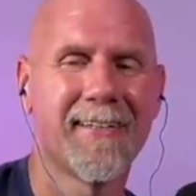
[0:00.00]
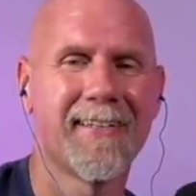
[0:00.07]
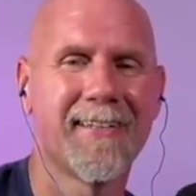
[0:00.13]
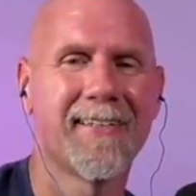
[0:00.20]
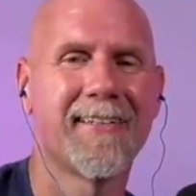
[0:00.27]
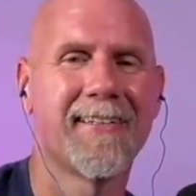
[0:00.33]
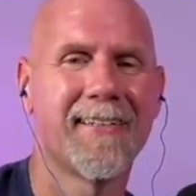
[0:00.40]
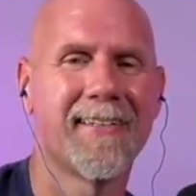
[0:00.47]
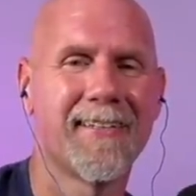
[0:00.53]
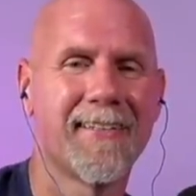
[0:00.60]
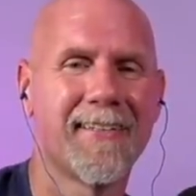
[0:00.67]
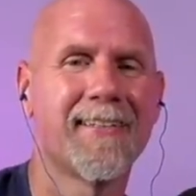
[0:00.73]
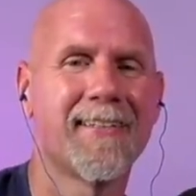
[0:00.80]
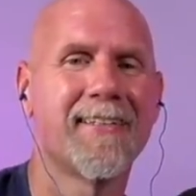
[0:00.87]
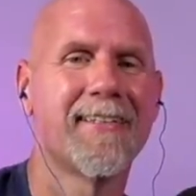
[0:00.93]

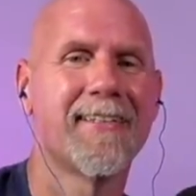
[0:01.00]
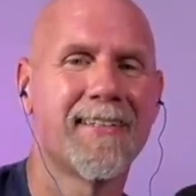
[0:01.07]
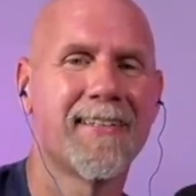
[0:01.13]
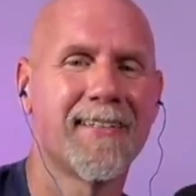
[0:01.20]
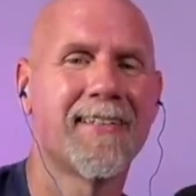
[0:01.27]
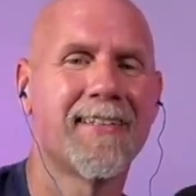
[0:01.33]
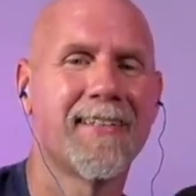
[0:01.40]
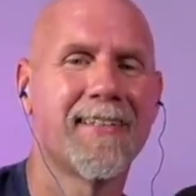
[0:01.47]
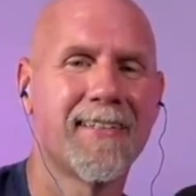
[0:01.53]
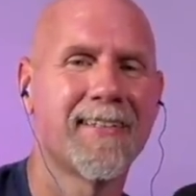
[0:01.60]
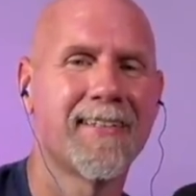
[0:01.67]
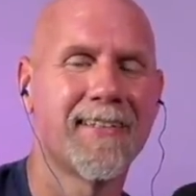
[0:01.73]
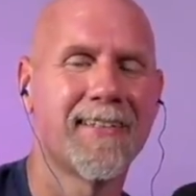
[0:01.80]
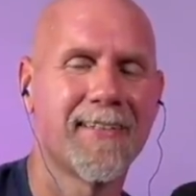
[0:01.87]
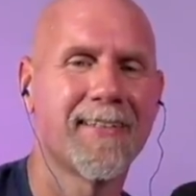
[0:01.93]

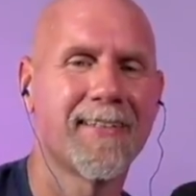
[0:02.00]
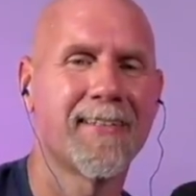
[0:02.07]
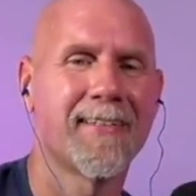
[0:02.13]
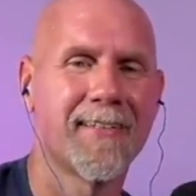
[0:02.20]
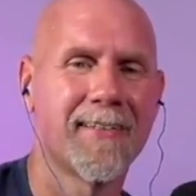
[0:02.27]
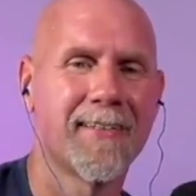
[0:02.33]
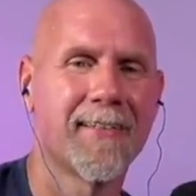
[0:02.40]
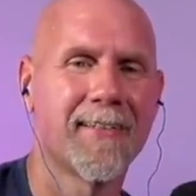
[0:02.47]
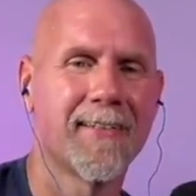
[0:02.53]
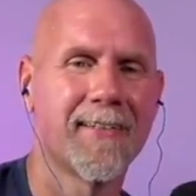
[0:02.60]
(not speaking)